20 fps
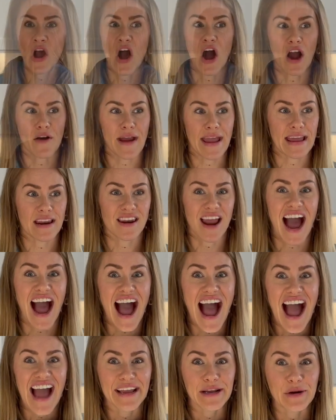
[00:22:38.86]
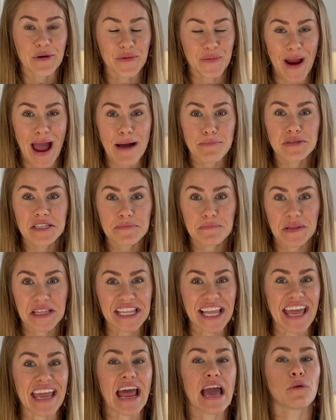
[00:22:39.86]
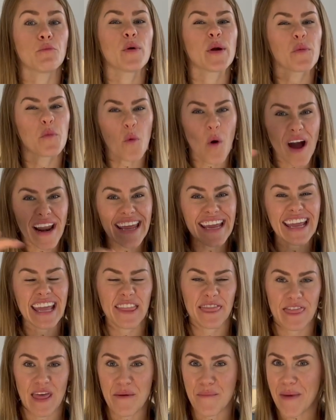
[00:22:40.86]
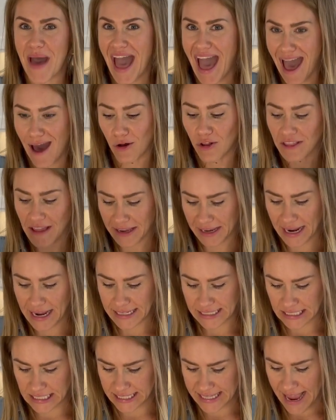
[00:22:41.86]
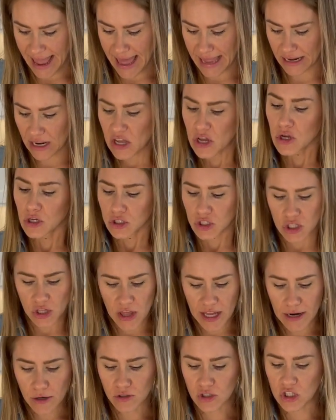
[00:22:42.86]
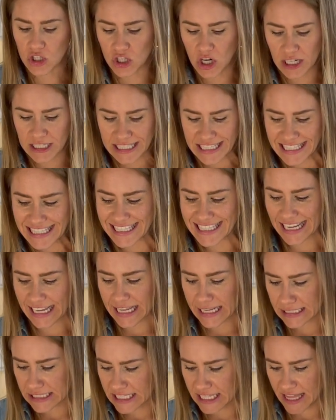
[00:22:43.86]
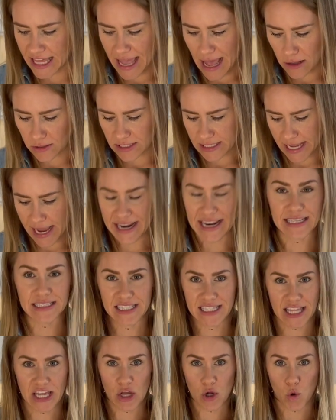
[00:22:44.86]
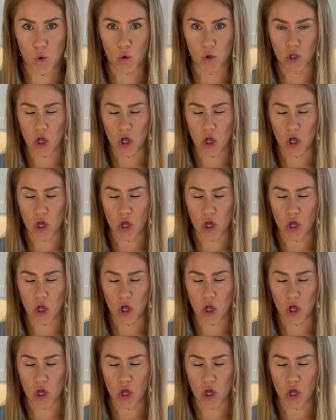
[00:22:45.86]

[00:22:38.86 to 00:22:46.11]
All right, I grabbed a plate and we want to get them out, like I said, so they don't start sticking to the outside as they cool